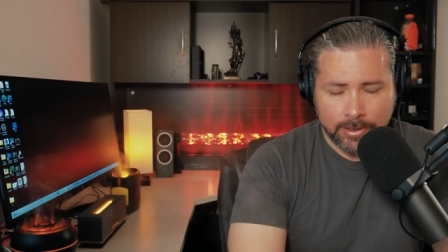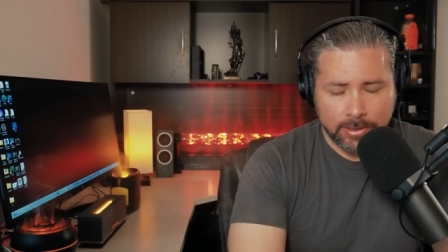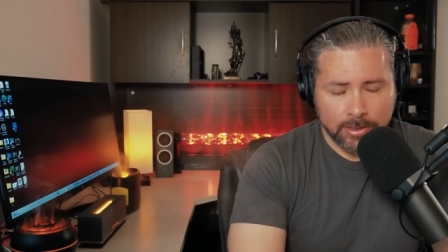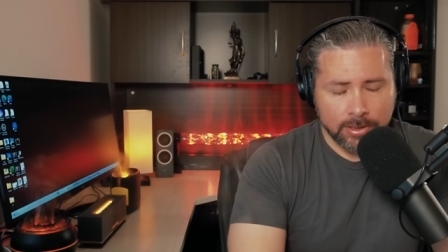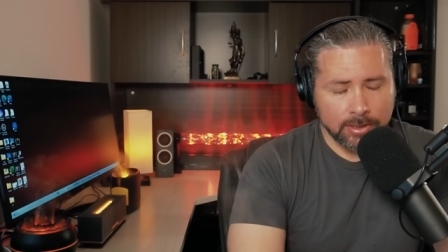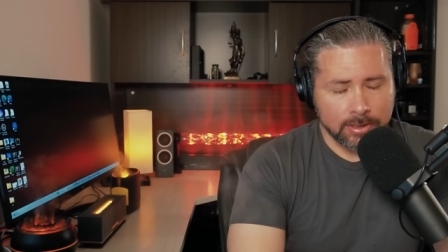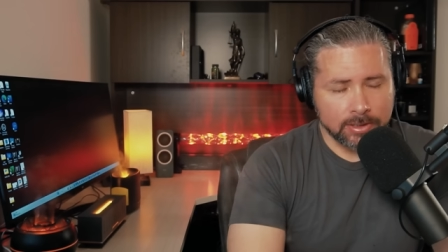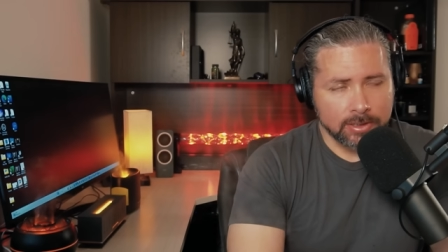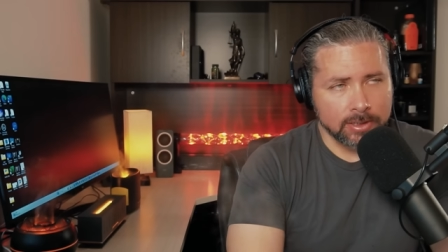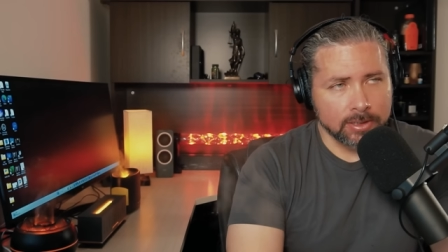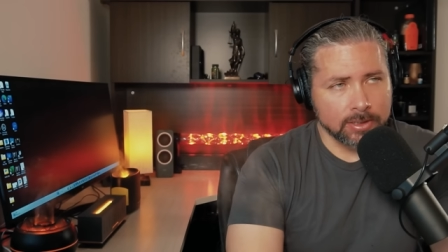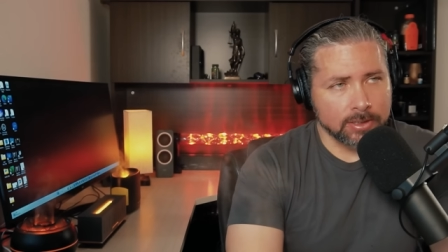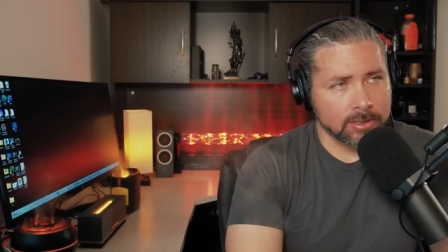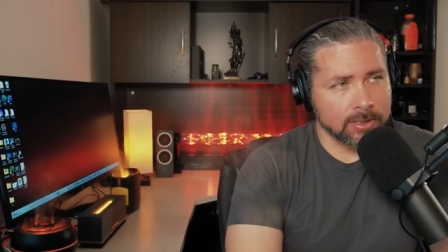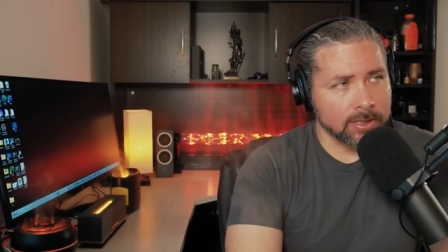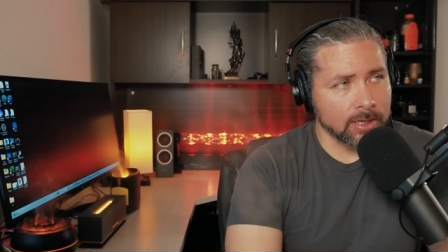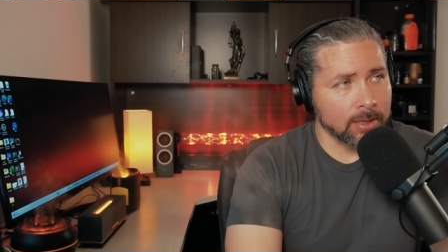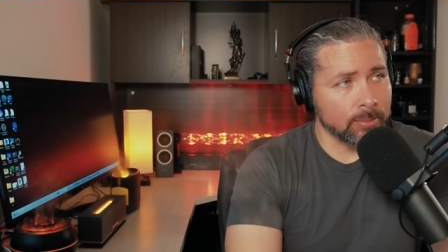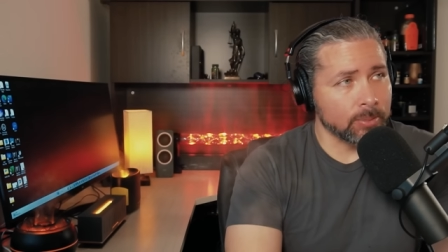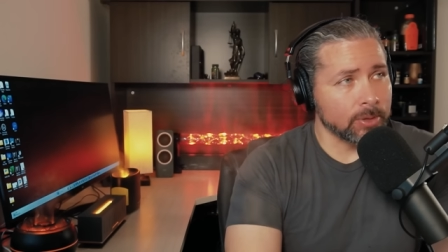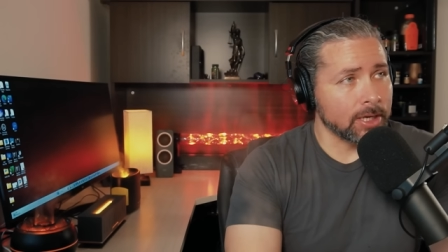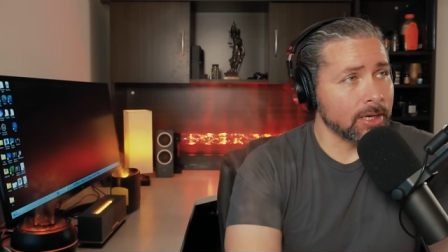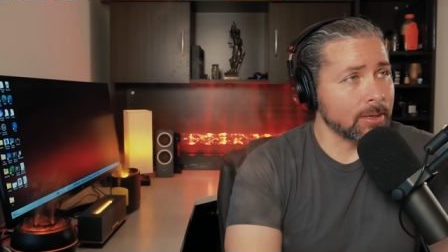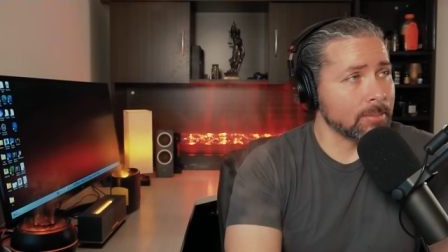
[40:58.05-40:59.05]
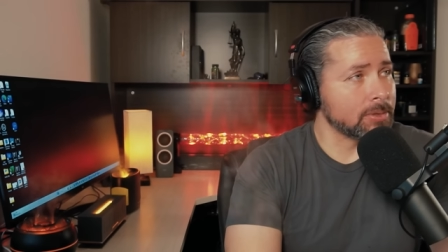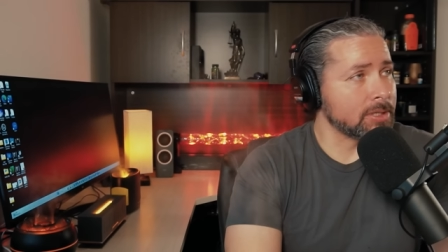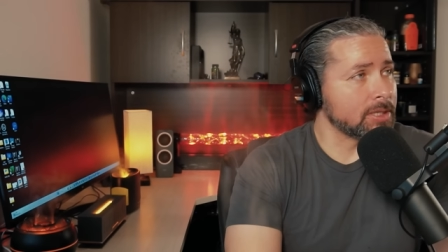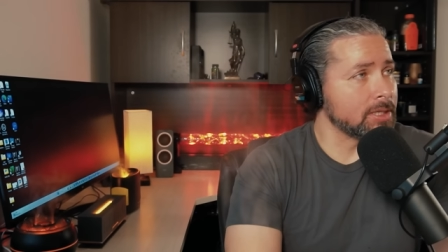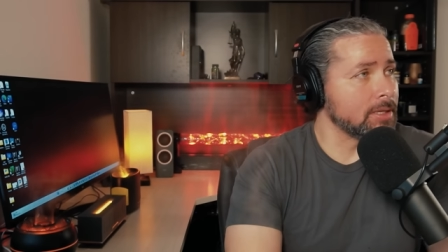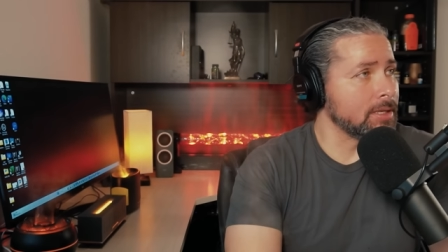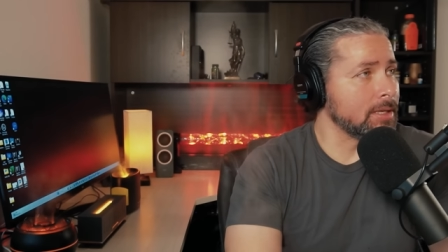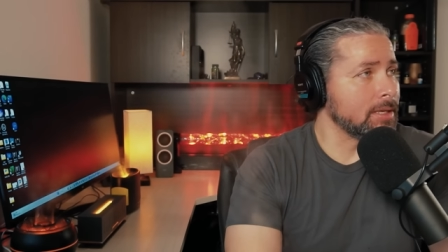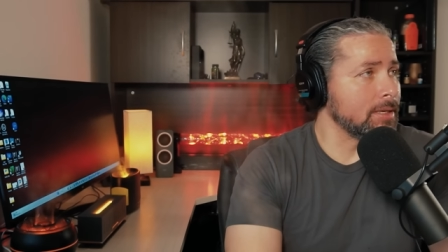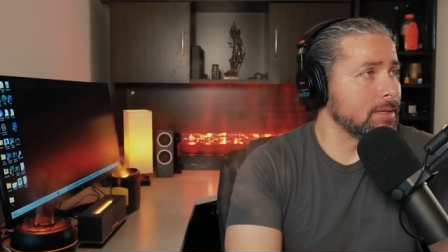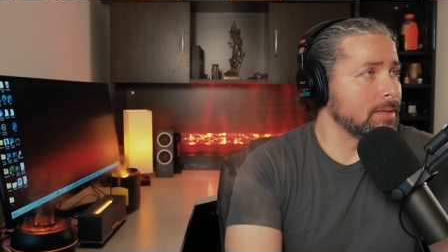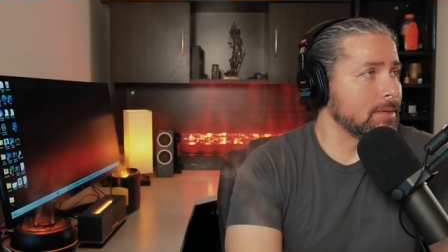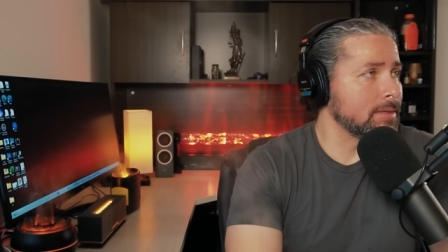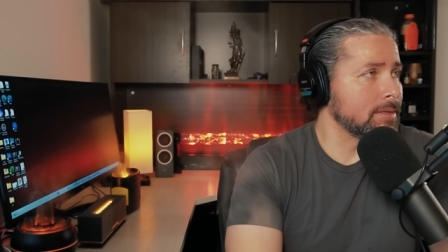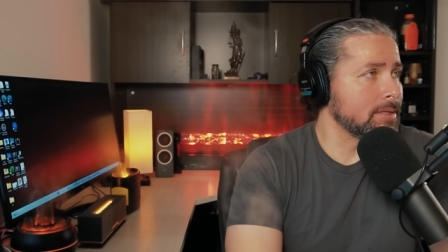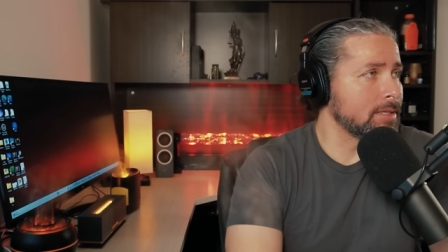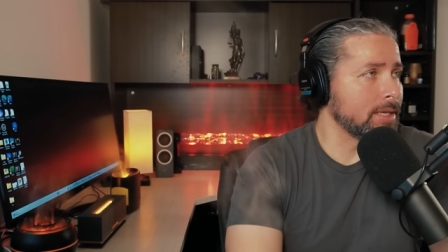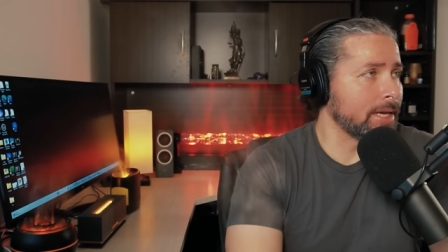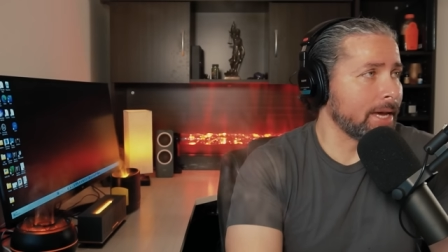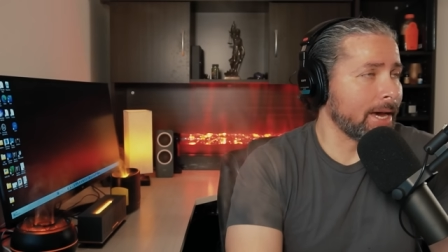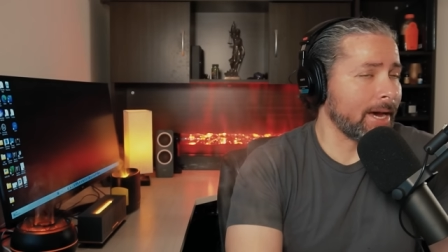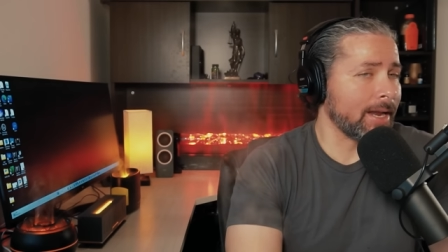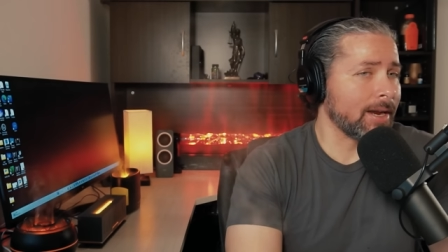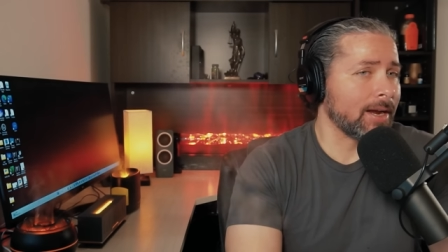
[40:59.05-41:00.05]
to just sum it up, she
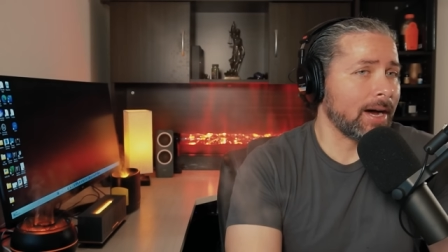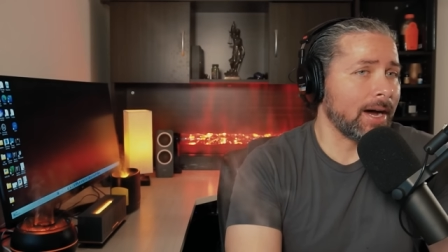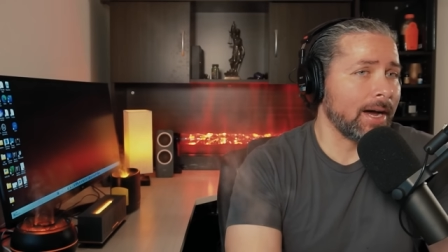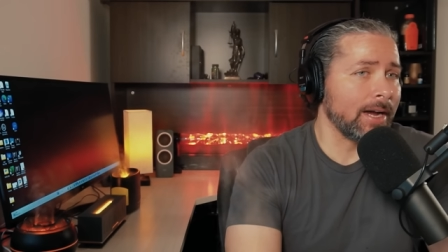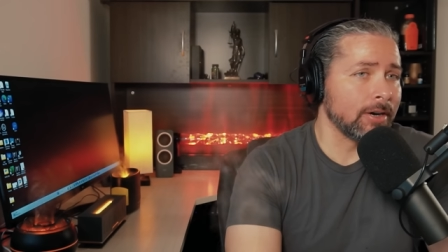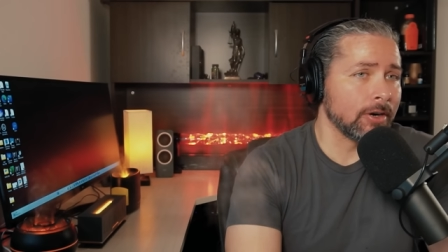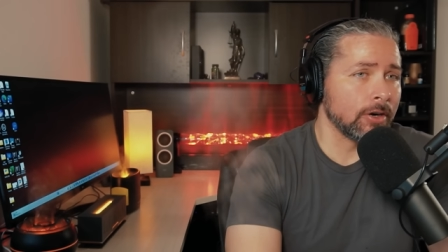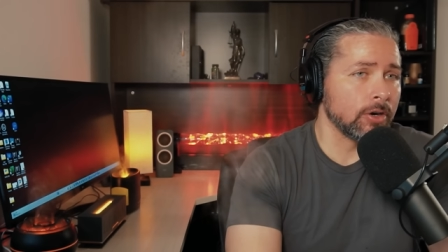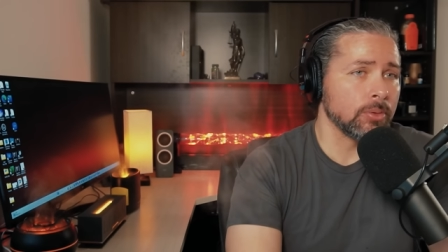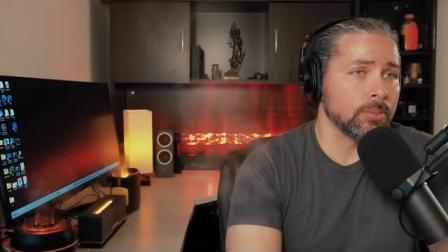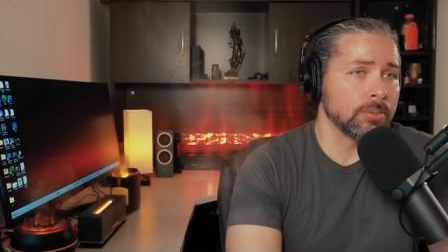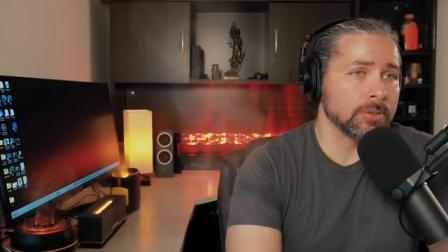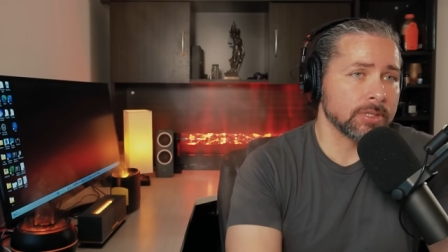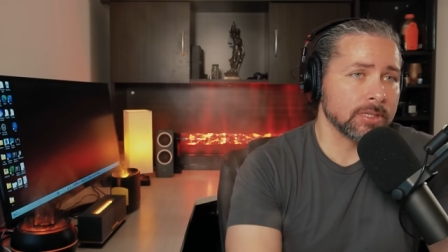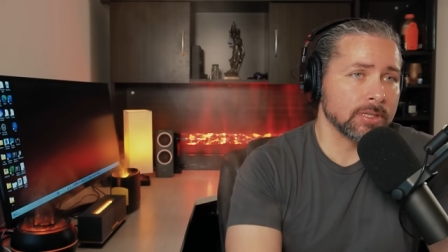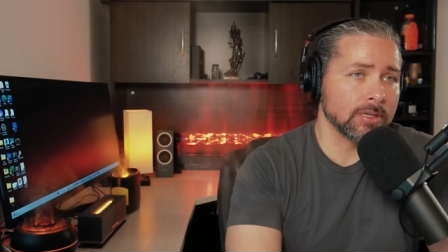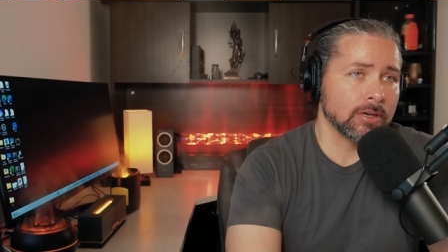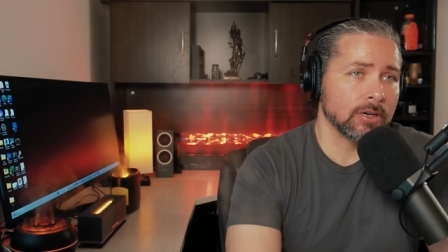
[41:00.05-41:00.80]
she had high hopes.